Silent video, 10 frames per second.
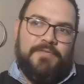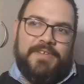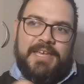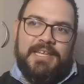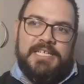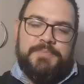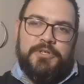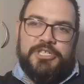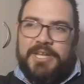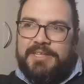getting his
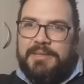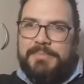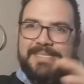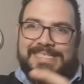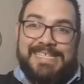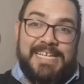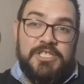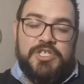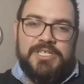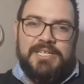push now that The Miz is
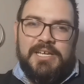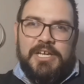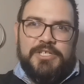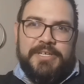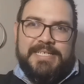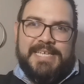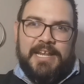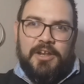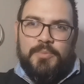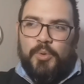injured, so he's getting
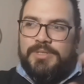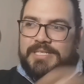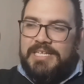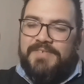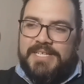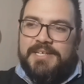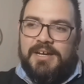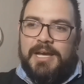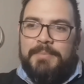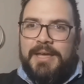a lot more TV
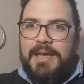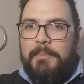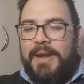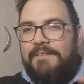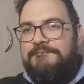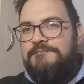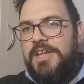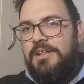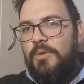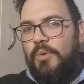time. But I
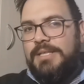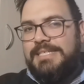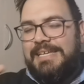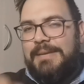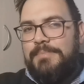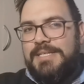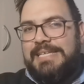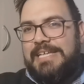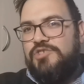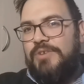feel once Miz
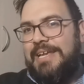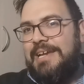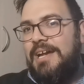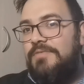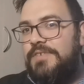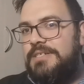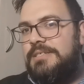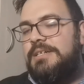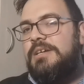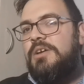has recovered,
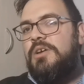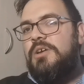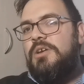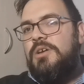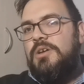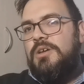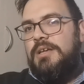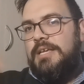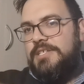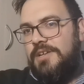
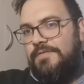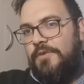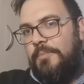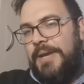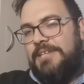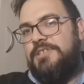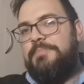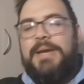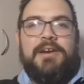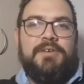he's going to fall back to the
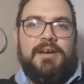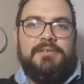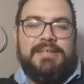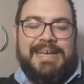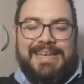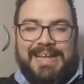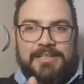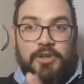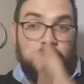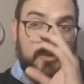background, and I
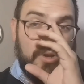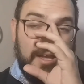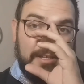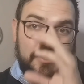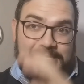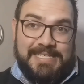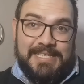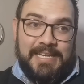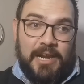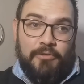don't like to see
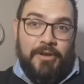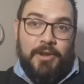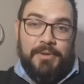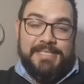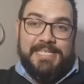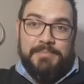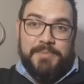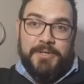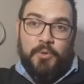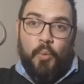that. I really want to see him
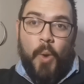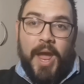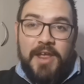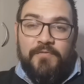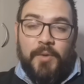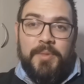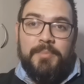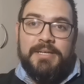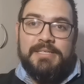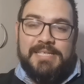split away from The
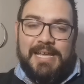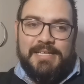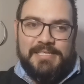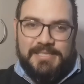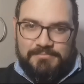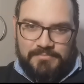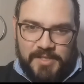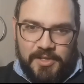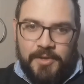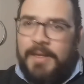Miz and just, they
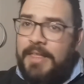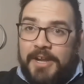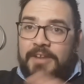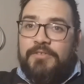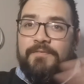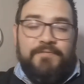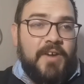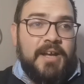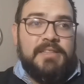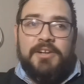don't have to
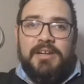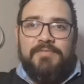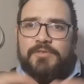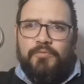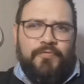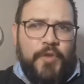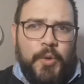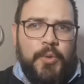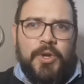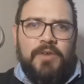fight, they don't have to
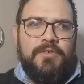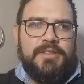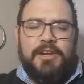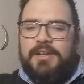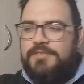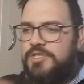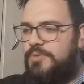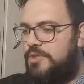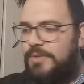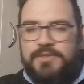feud over it, they don't have to
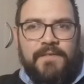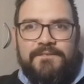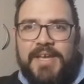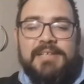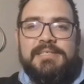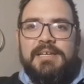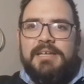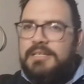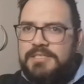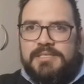switch one to a face.
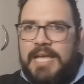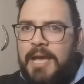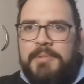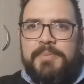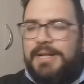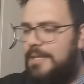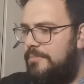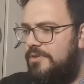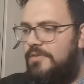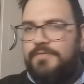Just amicably
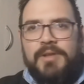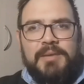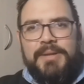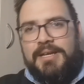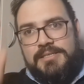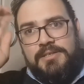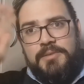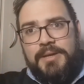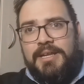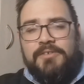move. Be like, sorry,
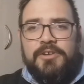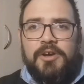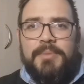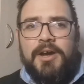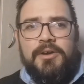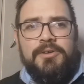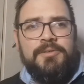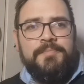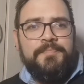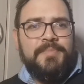bud, I would have gone my
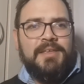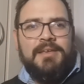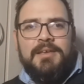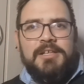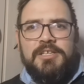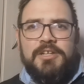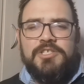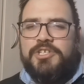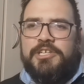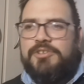own.
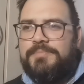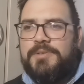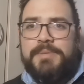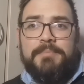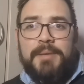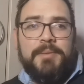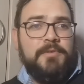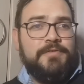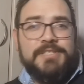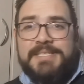Johnny Drip Drip can maybe
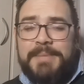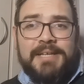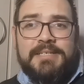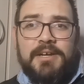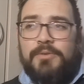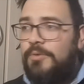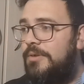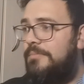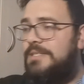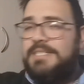move to SmackDown, or
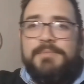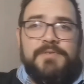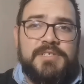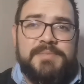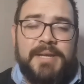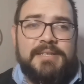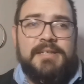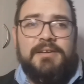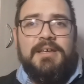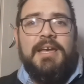Miz can move to
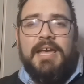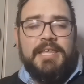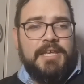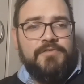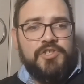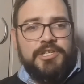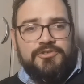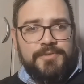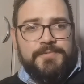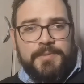SmackDown and give Johnny
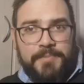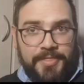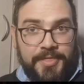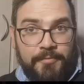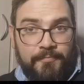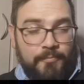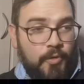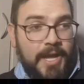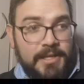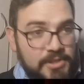Drip Drip the
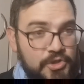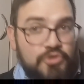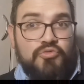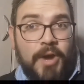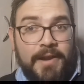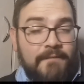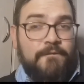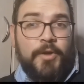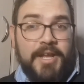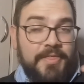reins to run
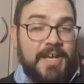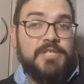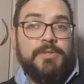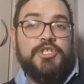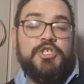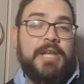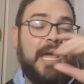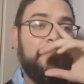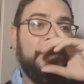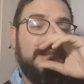free. That's what should
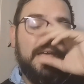happen.